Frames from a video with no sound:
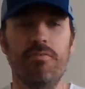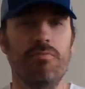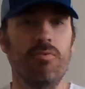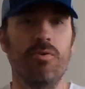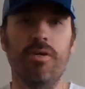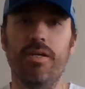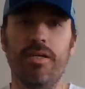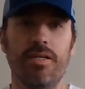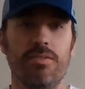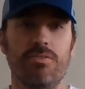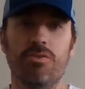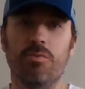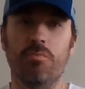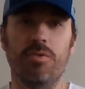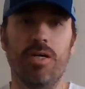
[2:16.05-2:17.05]
40
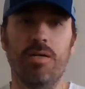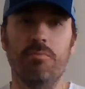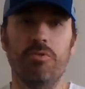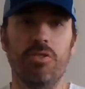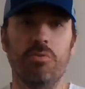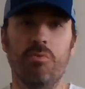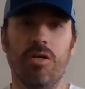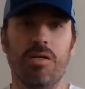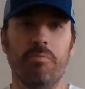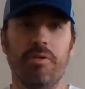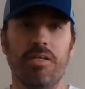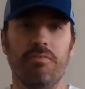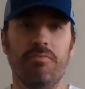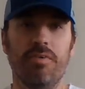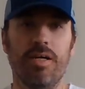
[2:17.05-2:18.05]
days, no problem doing a
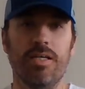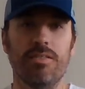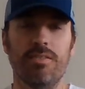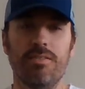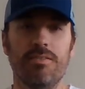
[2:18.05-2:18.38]
watermelon fast,